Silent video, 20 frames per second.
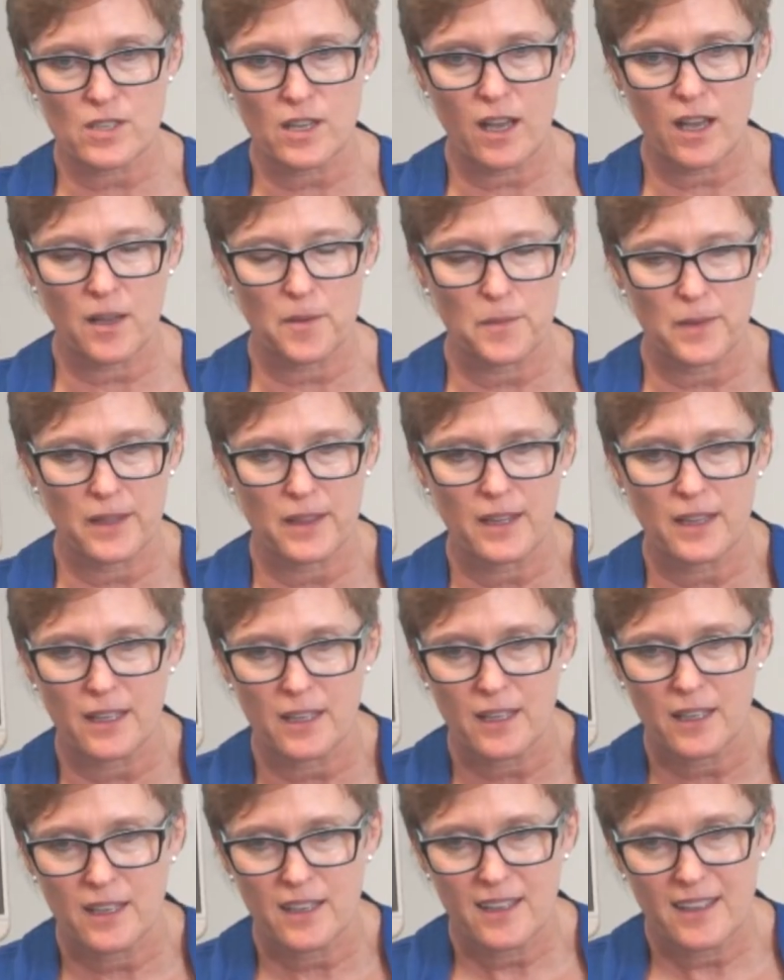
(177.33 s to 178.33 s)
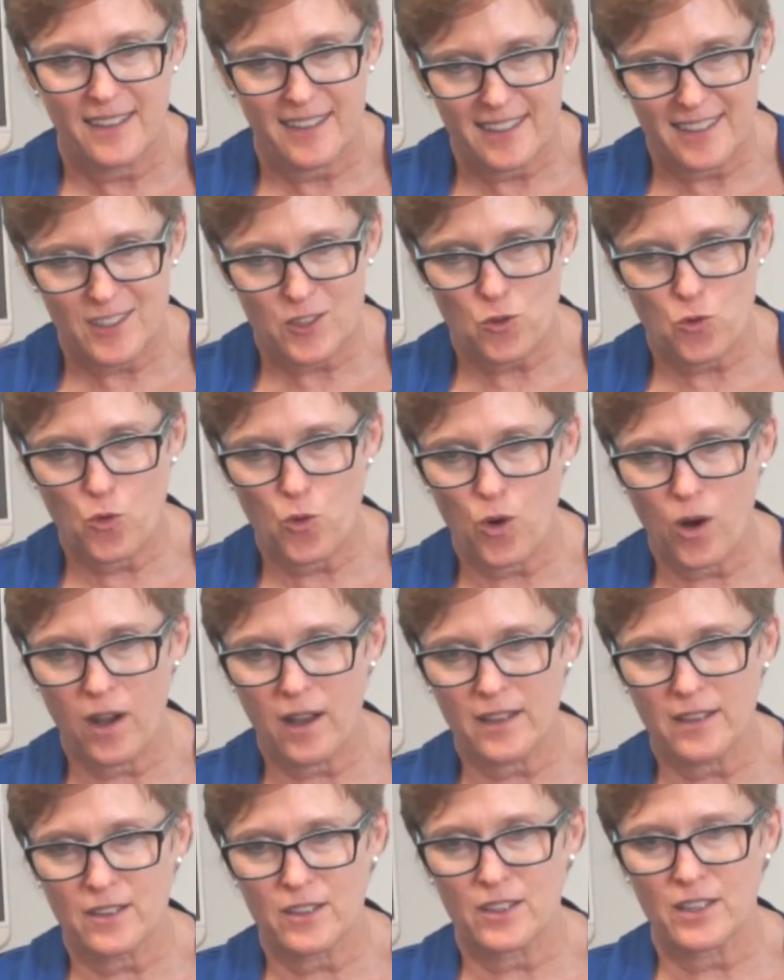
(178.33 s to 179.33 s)
time, and they're
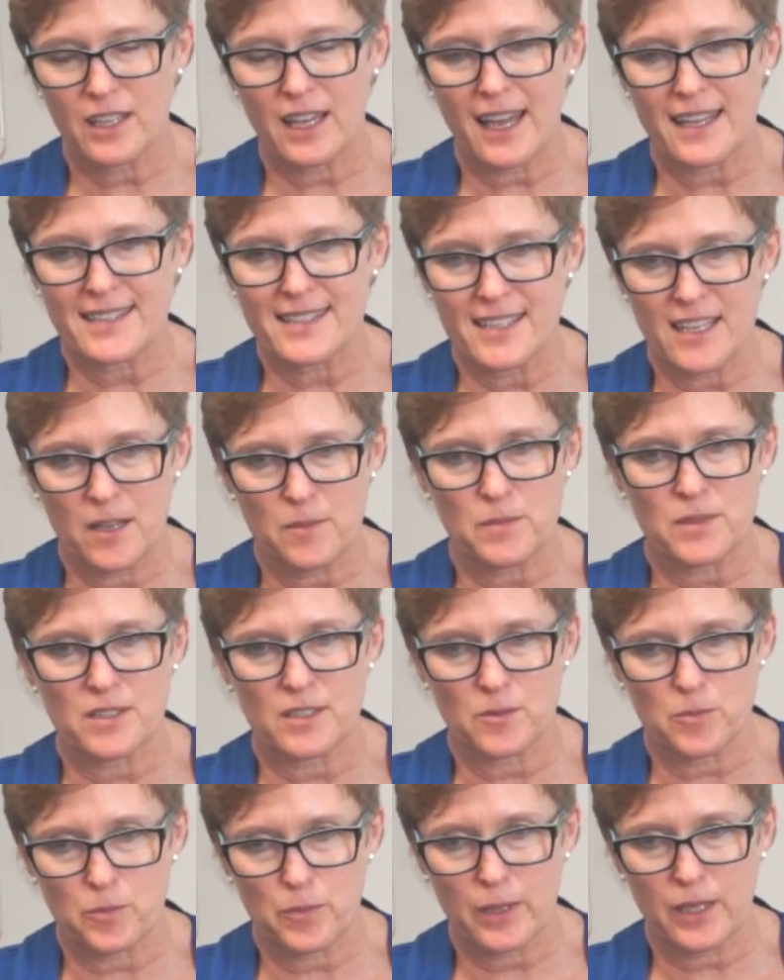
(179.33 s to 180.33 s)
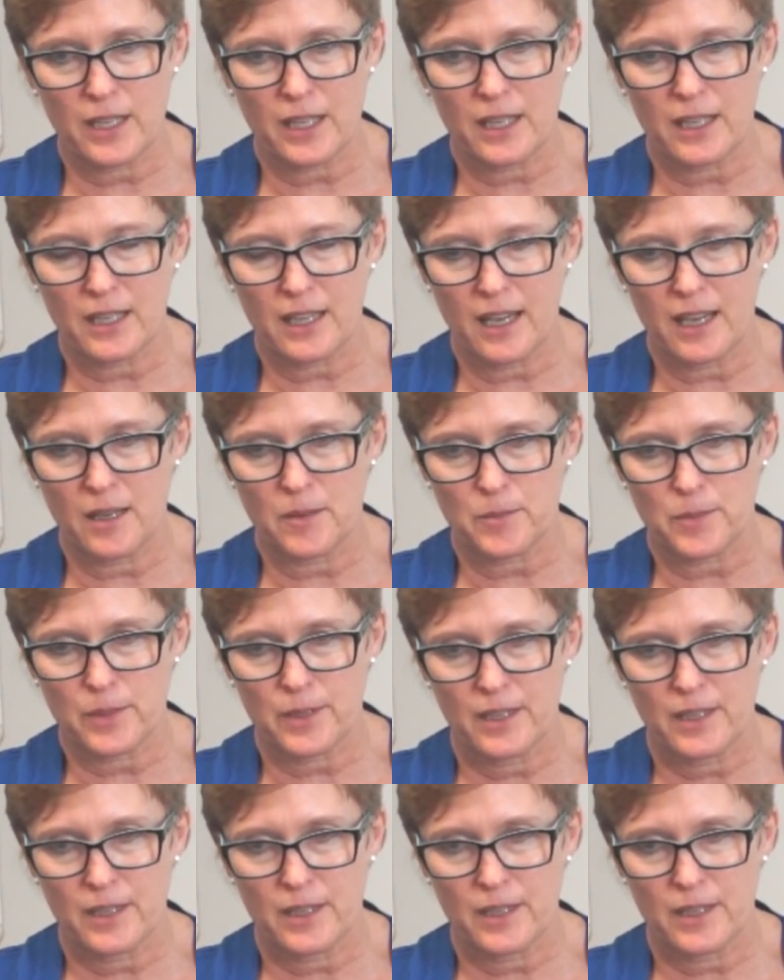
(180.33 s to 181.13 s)
quite adept at picking up